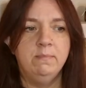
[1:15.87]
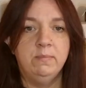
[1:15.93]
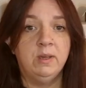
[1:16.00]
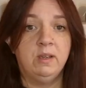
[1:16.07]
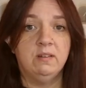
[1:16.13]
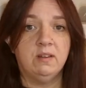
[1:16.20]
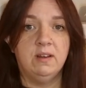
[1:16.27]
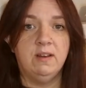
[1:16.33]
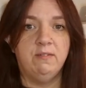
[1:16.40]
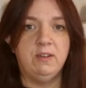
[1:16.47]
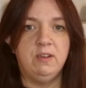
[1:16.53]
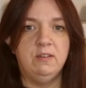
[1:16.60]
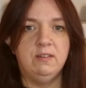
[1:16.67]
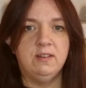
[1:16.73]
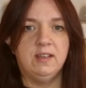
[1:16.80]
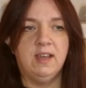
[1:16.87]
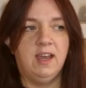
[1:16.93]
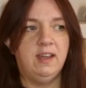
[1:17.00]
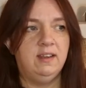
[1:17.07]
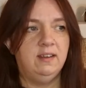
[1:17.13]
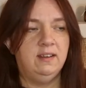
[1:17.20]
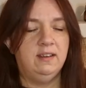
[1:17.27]
because I never used to
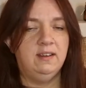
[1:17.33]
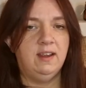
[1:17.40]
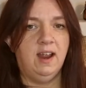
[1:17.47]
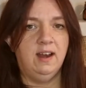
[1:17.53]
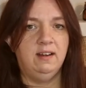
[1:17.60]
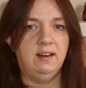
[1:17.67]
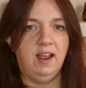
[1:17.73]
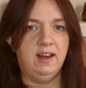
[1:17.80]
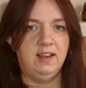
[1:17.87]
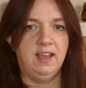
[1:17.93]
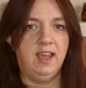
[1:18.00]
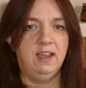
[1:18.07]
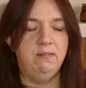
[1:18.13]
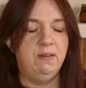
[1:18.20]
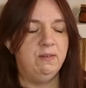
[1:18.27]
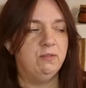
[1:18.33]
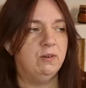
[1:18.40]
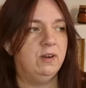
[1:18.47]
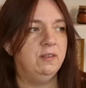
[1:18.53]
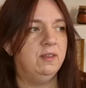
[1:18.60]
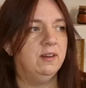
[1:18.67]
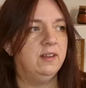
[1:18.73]
get any hay fever or
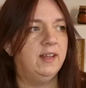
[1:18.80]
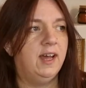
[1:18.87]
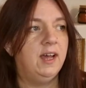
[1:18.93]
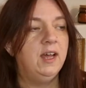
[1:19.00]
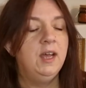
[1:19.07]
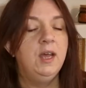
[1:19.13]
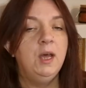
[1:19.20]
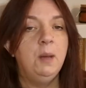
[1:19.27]
anything like that.